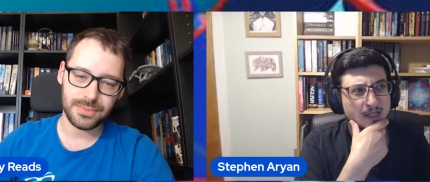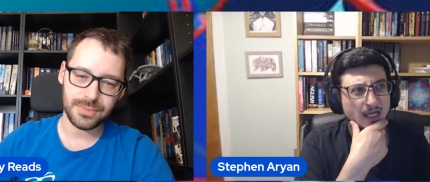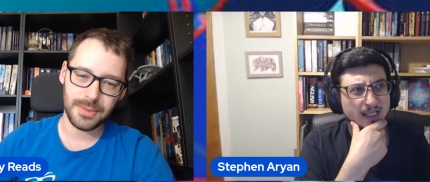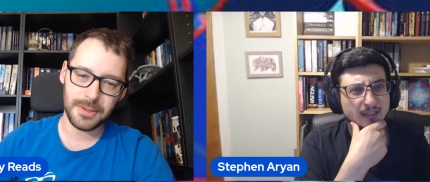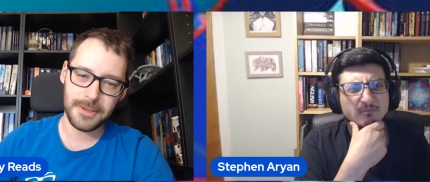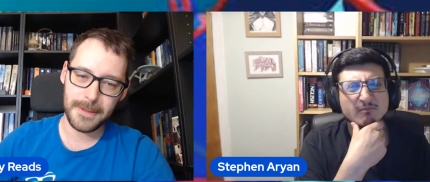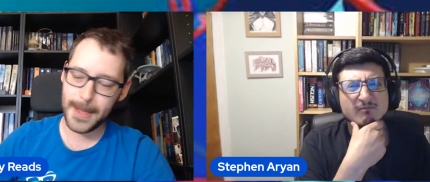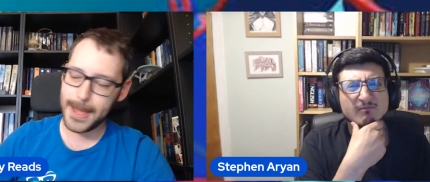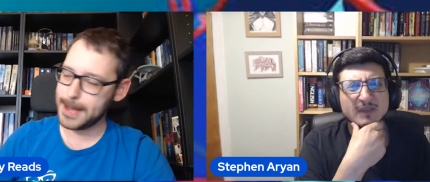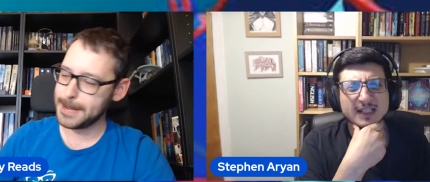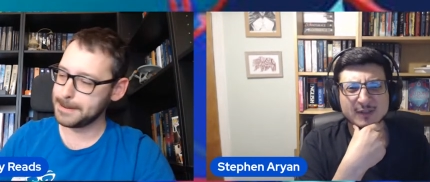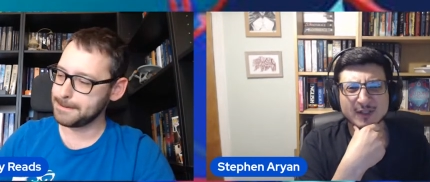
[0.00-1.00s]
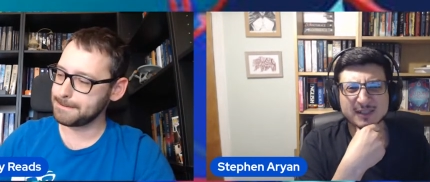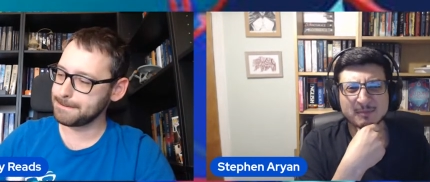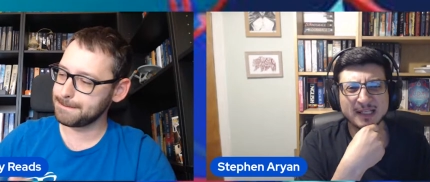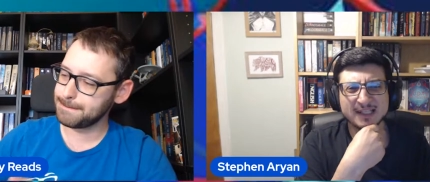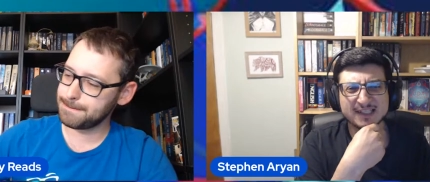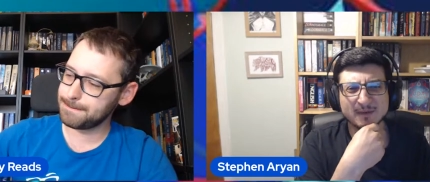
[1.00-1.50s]
Speaker 1: And I started
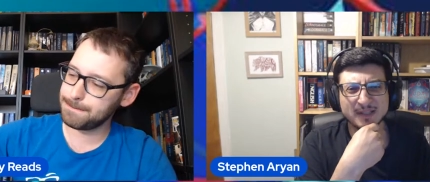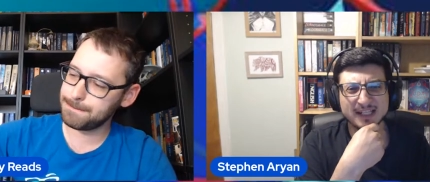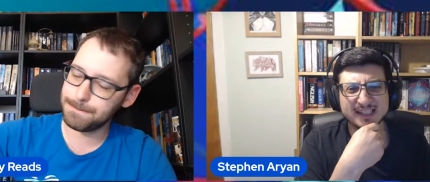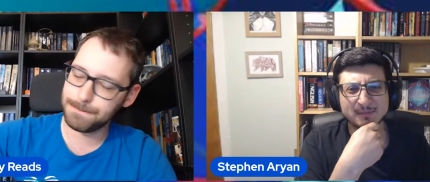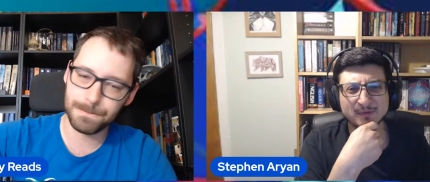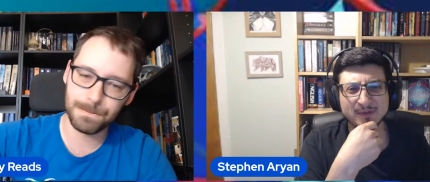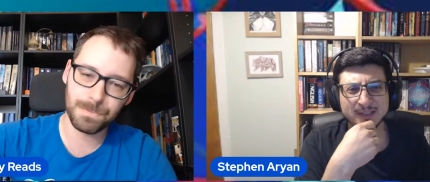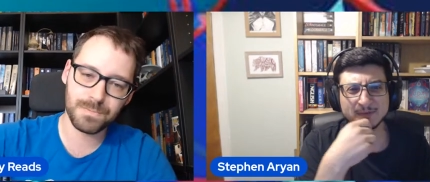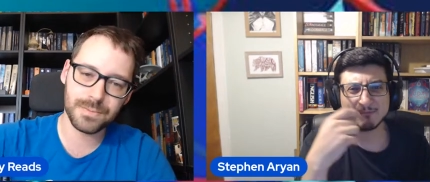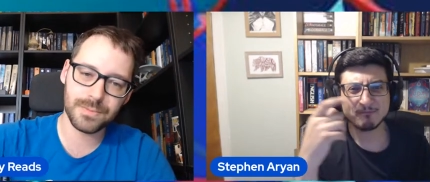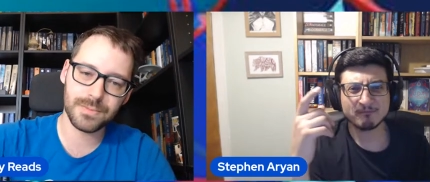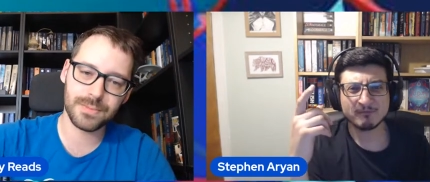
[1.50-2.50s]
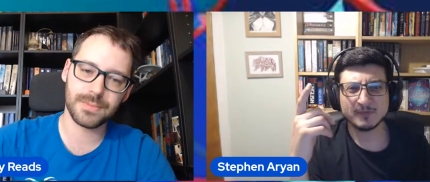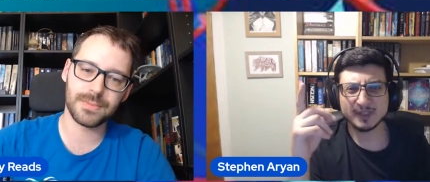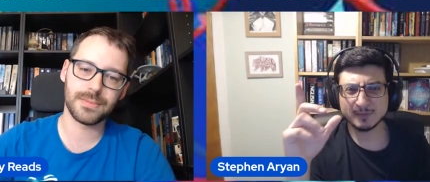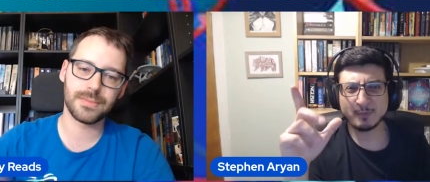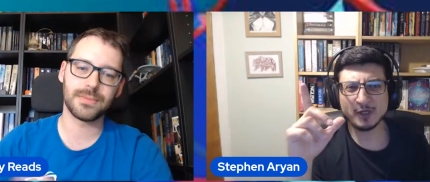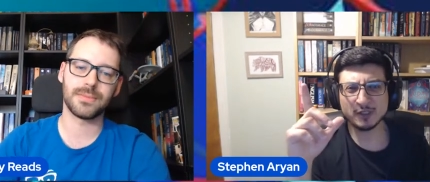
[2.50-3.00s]
smelling something. I said to my friend, "There's
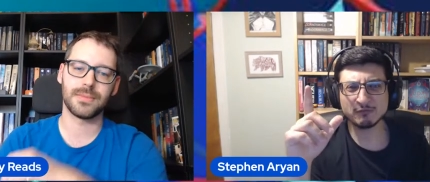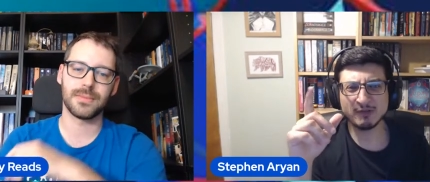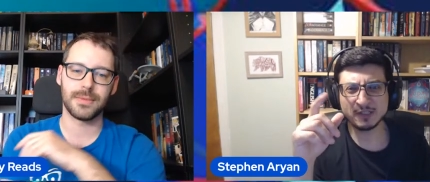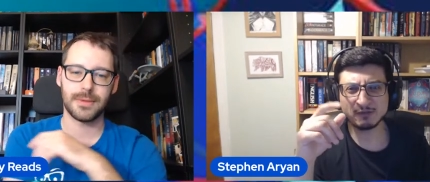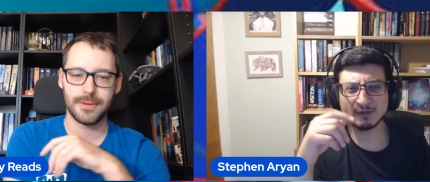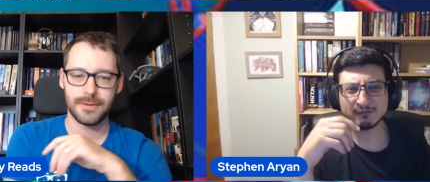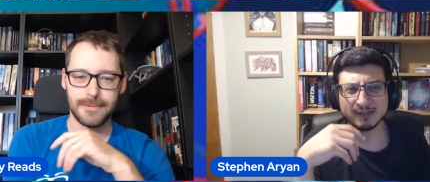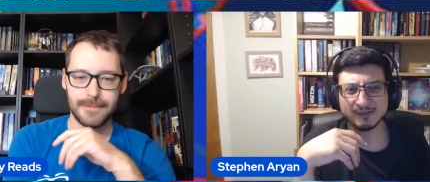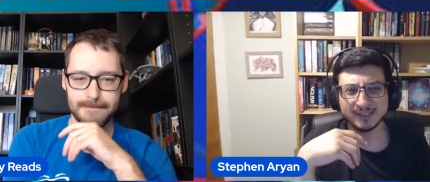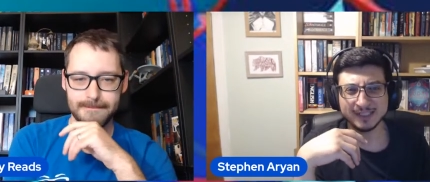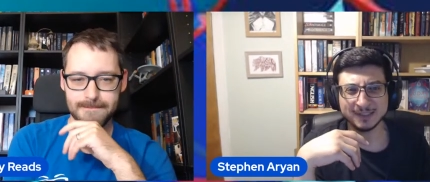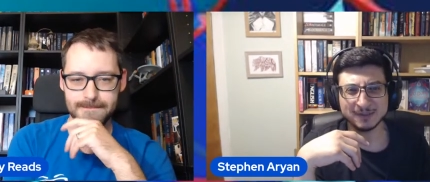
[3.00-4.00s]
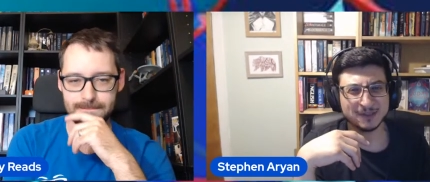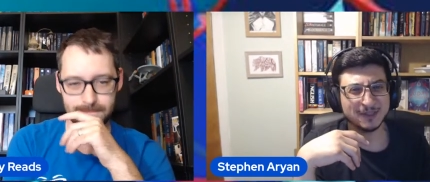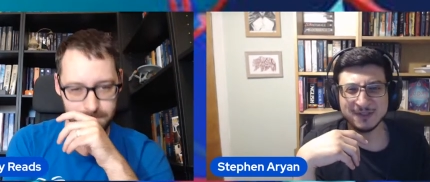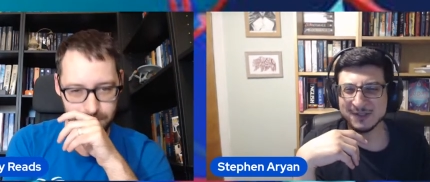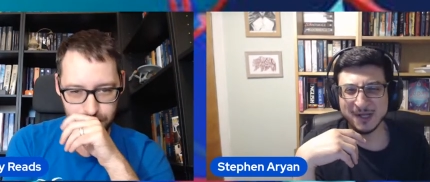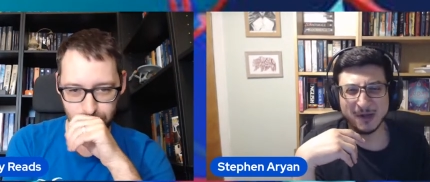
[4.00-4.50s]
a Persian restaurant around here." And he goes,
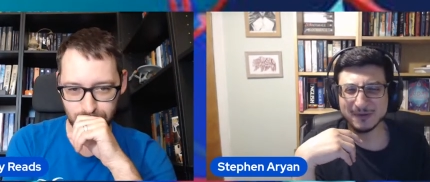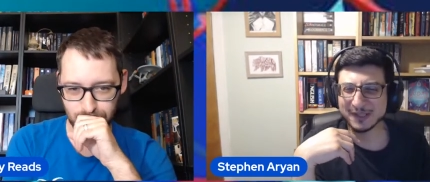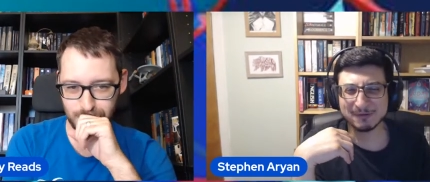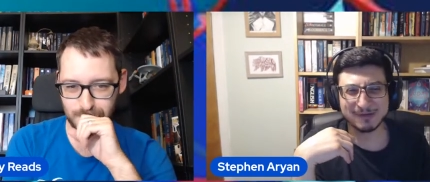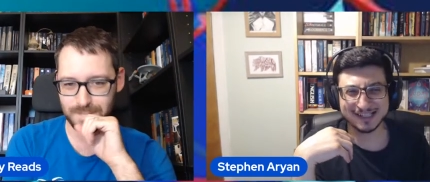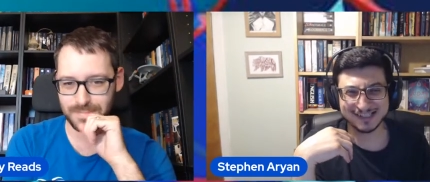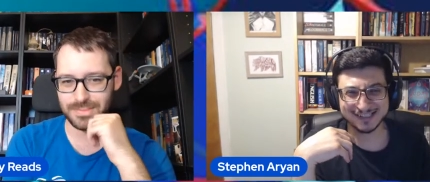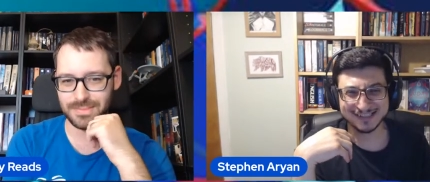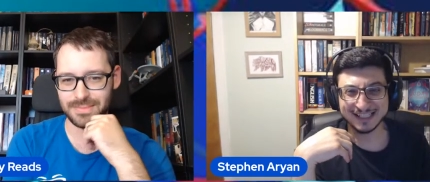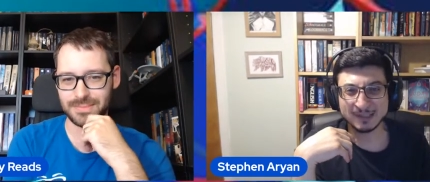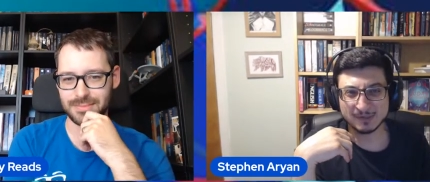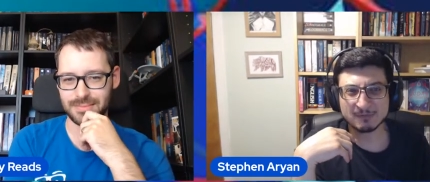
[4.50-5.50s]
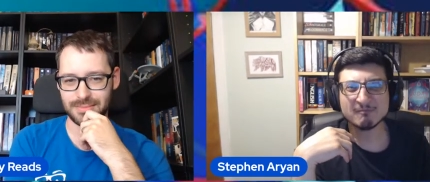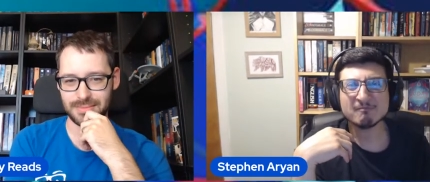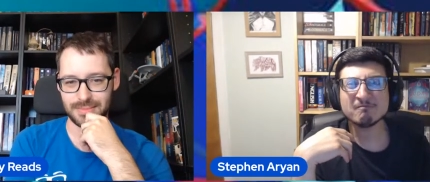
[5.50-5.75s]
"No, there isn't." And I goes,